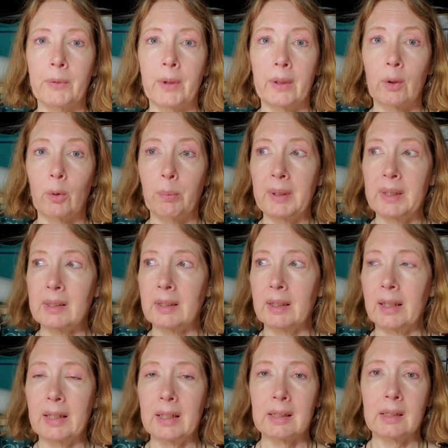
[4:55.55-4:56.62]
Although Betsy,
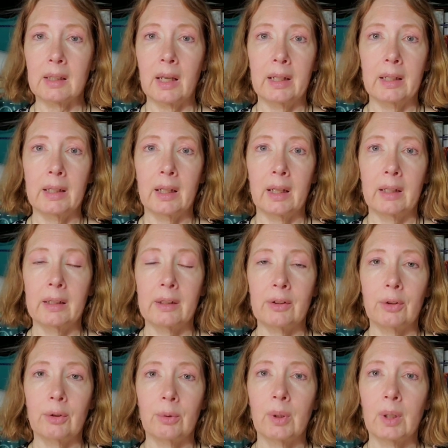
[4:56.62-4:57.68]
I guess, got in on it
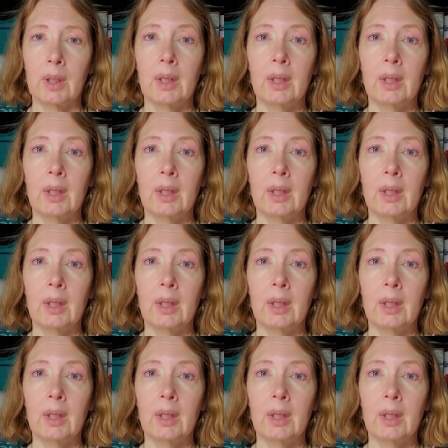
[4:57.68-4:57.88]
too.